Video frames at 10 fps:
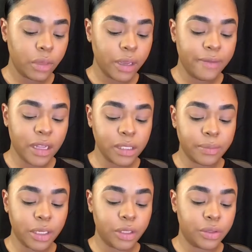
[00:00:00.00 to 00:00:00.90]
if that's
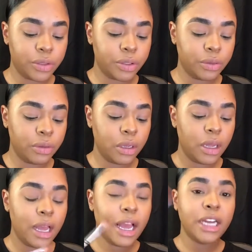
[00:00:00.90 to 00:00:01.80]
something you do,
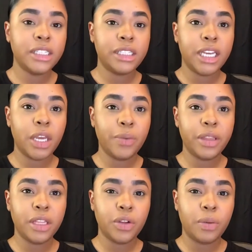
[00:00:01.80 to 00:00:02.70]
I just take it
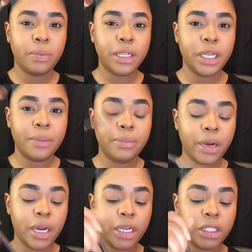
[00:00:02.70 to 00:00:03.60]
with a little blending
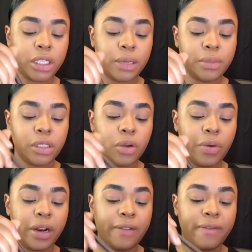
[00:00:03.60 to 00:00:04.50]
brush and I'm just
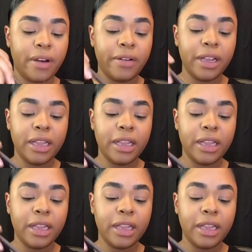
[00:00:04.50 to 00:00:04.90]
going in very